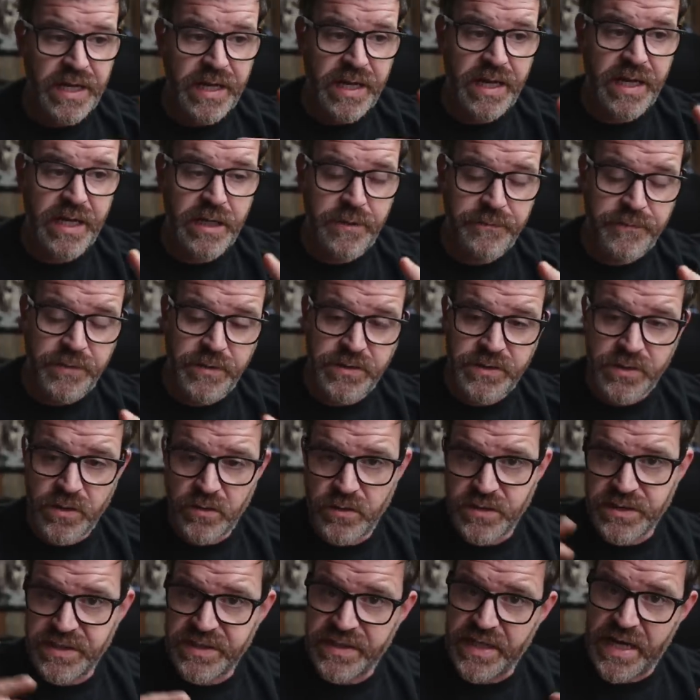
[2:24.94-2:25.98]
And if you
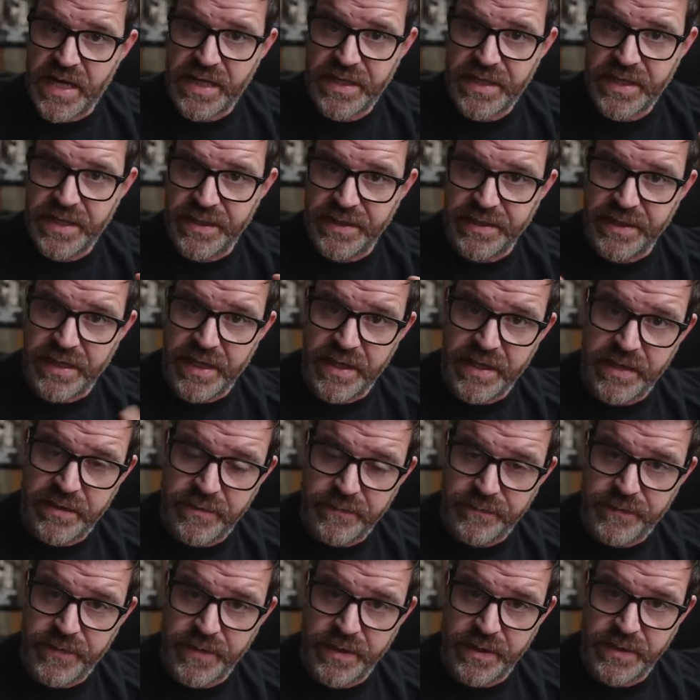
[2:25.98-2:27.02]
start stacking
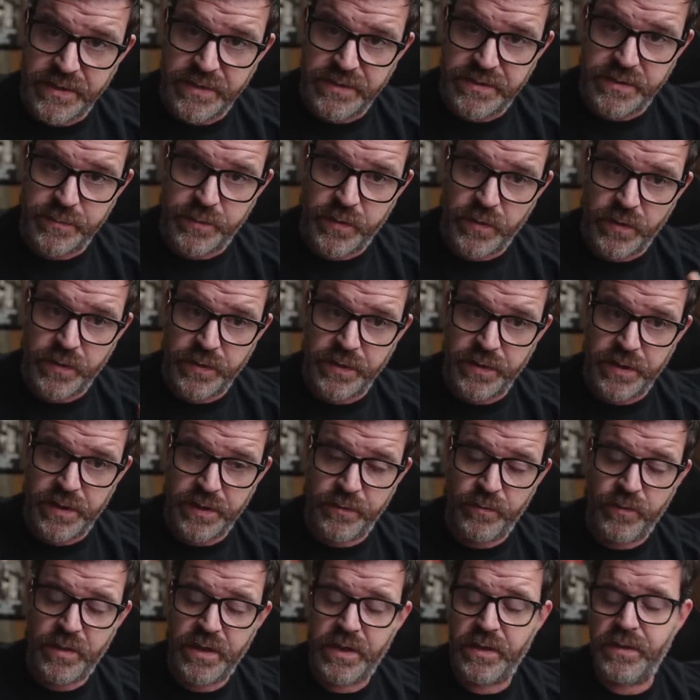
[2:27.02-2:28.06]
negative things upon,
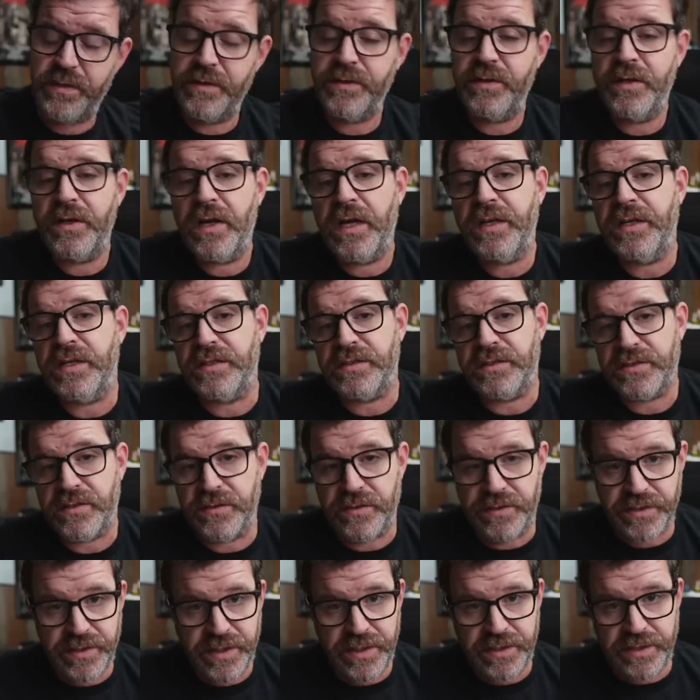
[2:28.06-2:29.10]
they're not
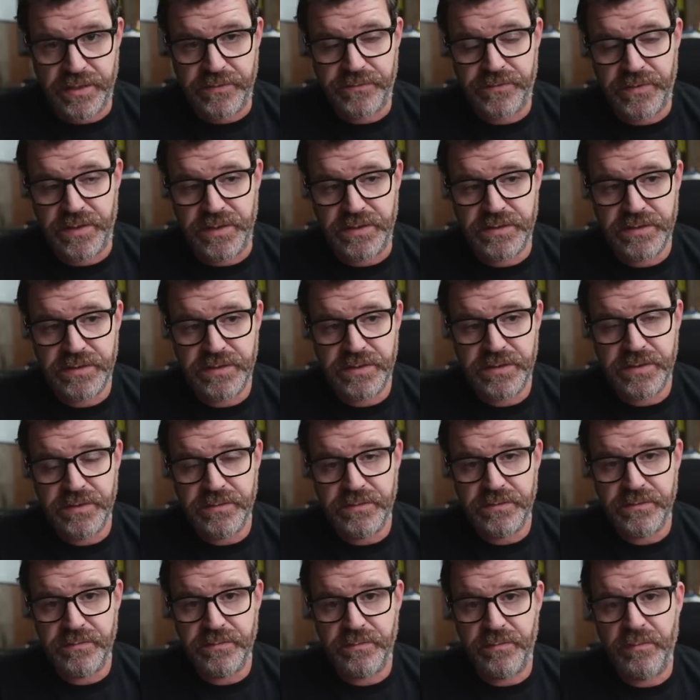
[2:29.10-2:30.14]
necessarily negative things,
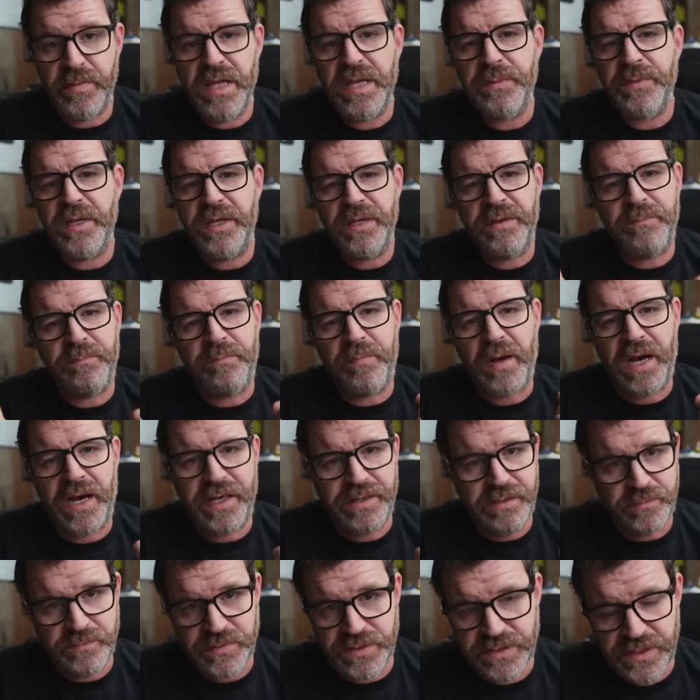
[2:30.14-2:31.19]
maybe by
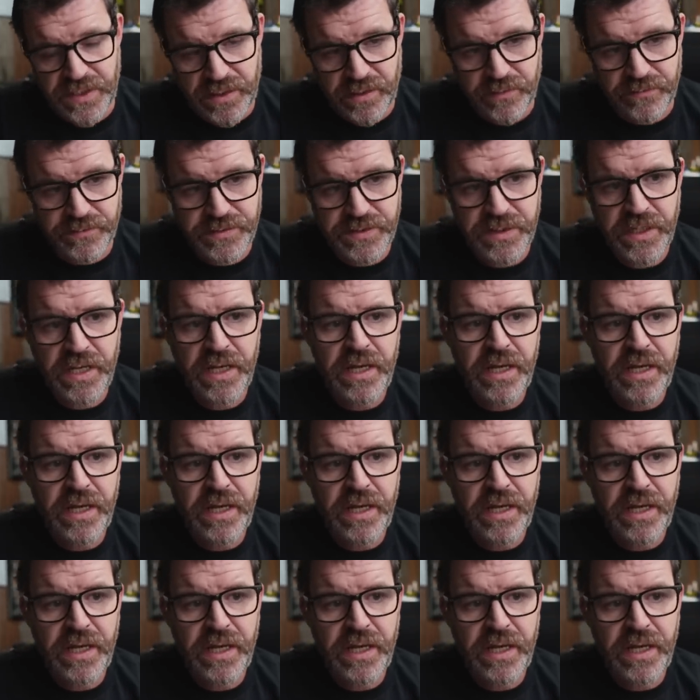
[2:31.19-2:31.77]
themselves.